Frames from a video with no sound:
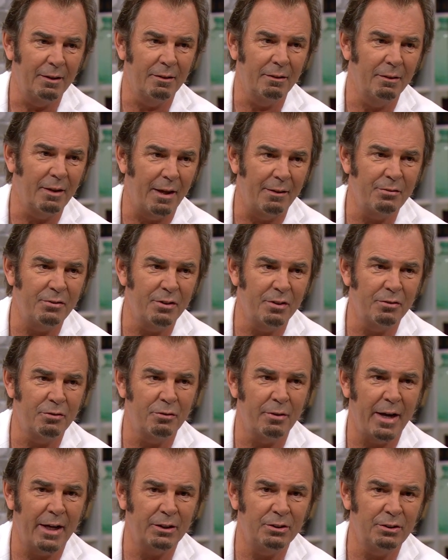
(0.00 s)
life's
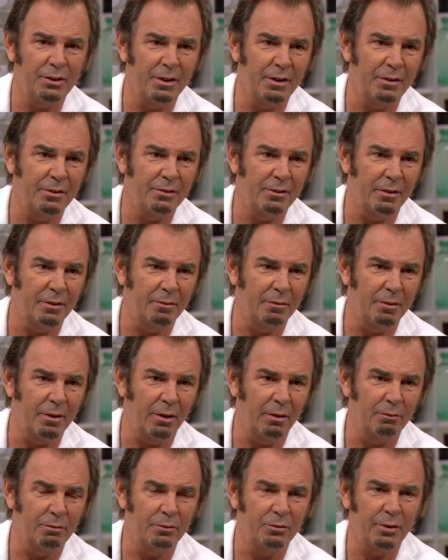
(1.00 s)
distractions and, you
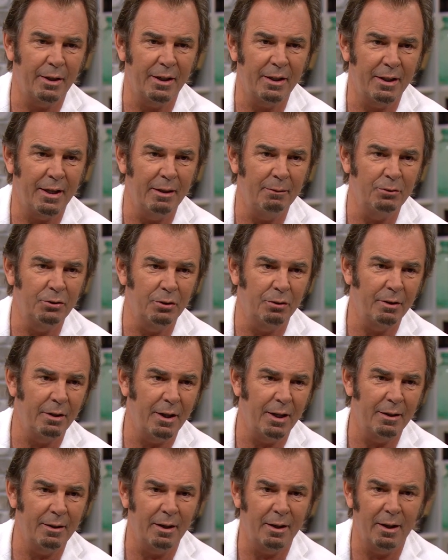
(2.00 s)
know, trying to keep
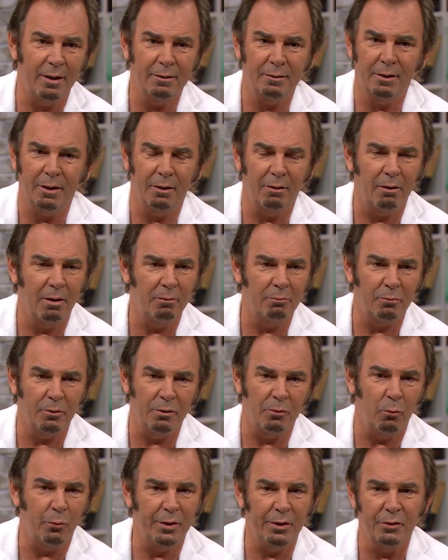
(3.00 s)
journeying on, you know, up with
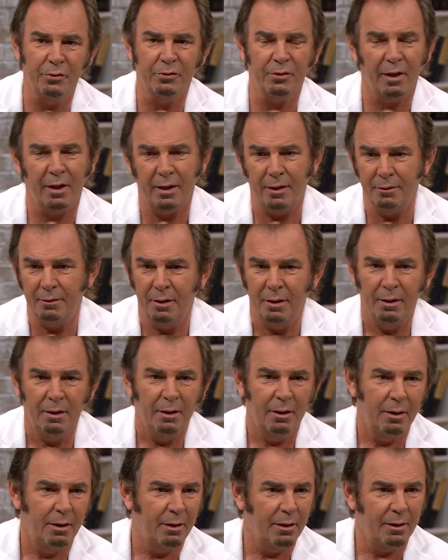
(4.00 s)
the wheels on,
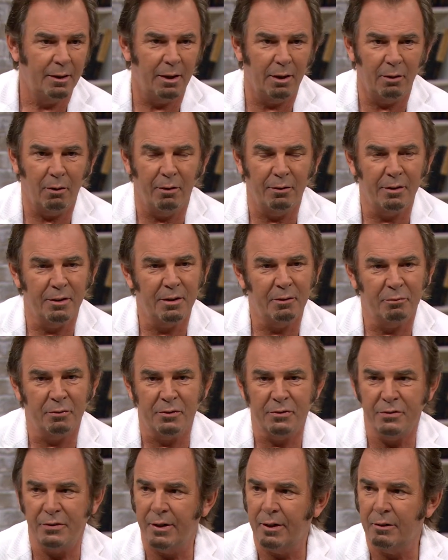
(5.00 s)
you know, all the
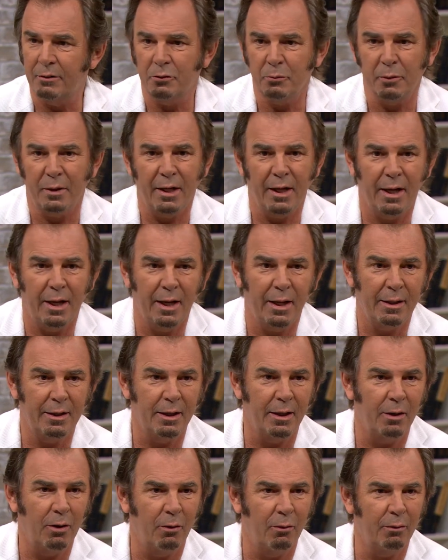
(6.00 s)
different singers we had,
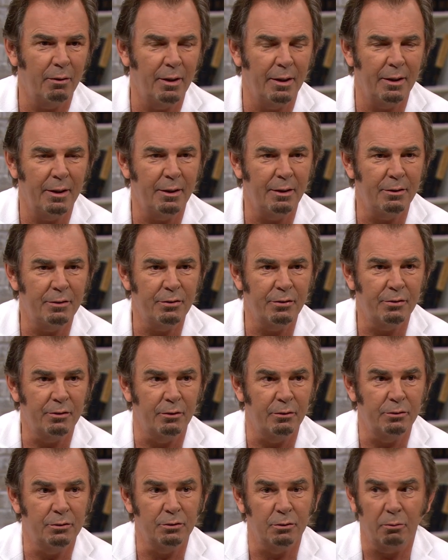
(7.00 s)
you know, you just
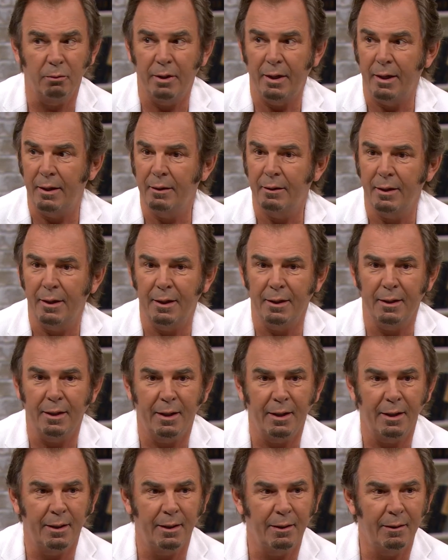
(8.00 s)
lose your way.
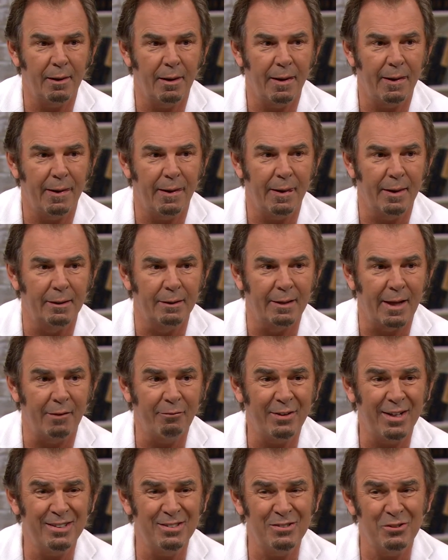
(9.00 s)
And life
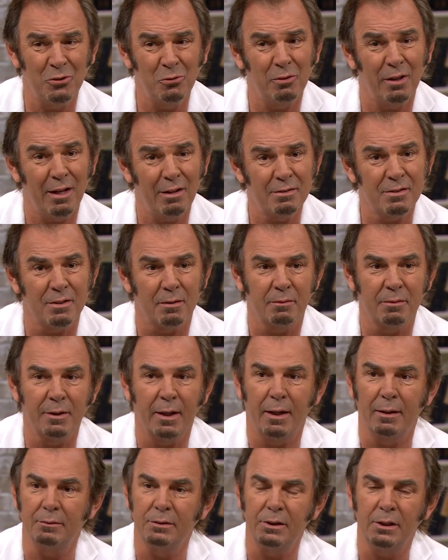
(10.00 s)
gets too loud
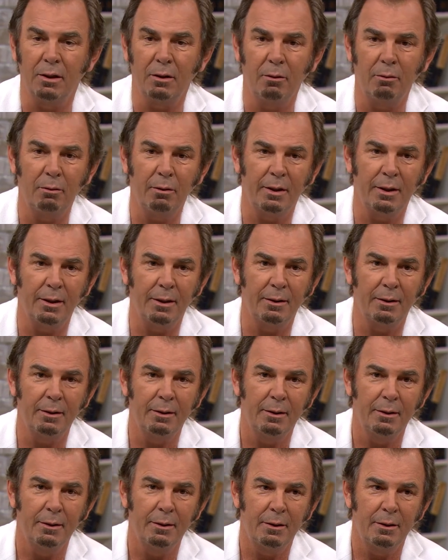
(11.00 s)
sometimes, you know, and
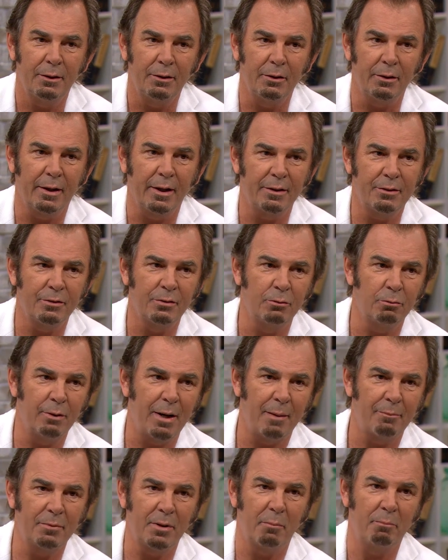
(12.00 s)
you get too
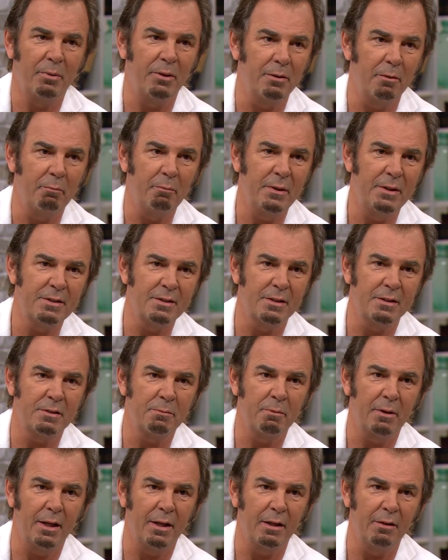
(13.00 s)
wrapped up in the business
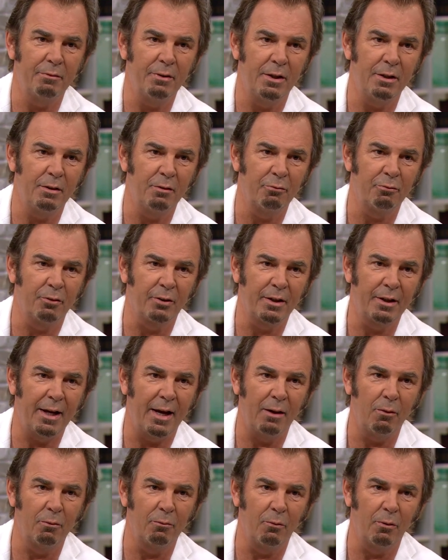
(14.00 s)
end of it and you
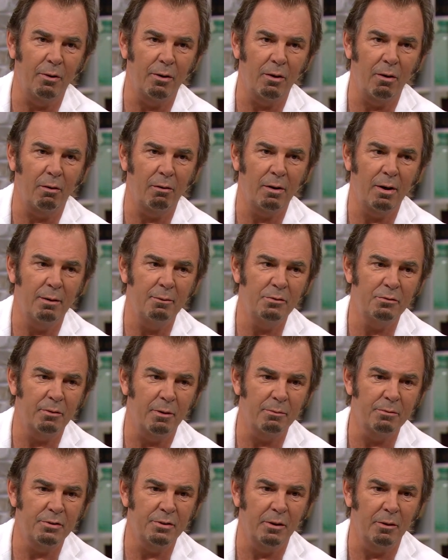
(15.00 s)
forget where it all comes
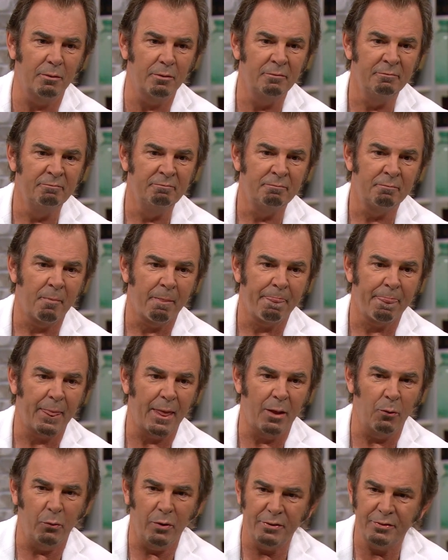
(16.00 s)
from. So
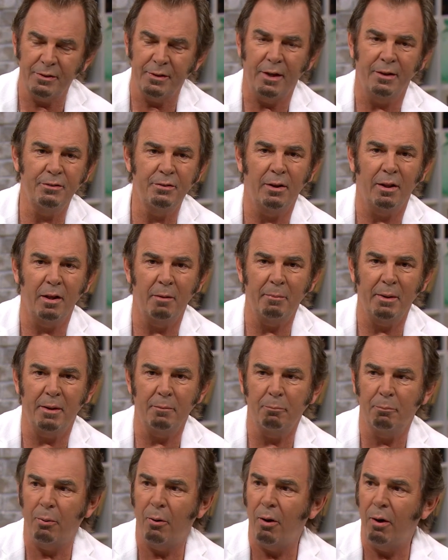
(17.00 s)
it wasn't until I
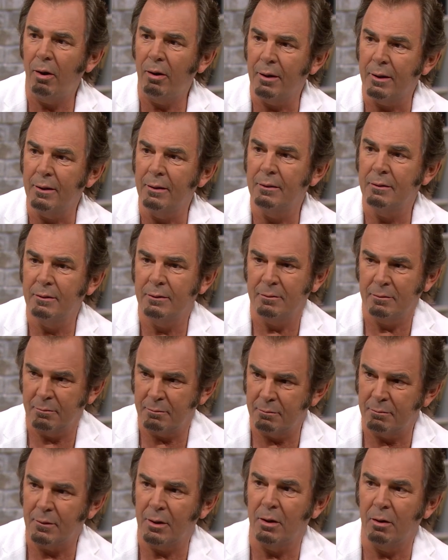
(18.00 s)
met Paula,
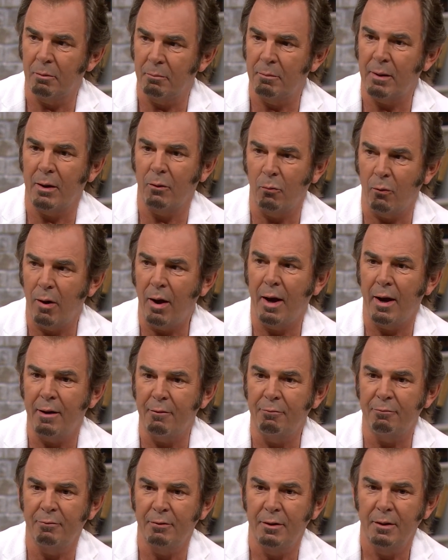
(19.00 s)
you know, my
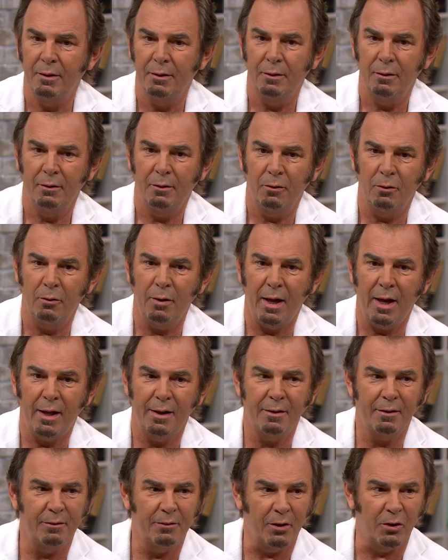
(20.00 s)
wife, who
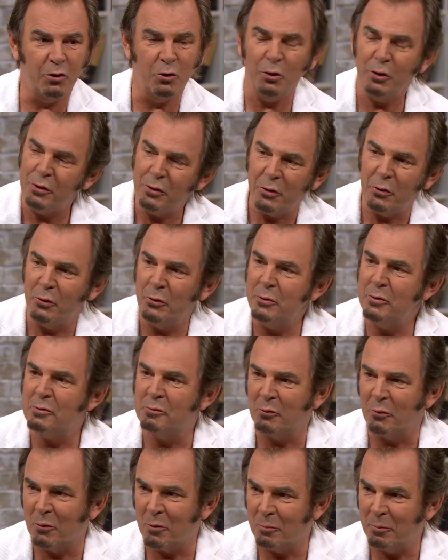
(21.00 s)
had the good news
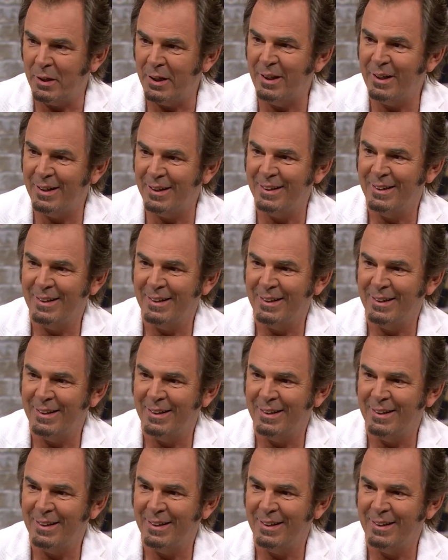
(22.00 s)
for me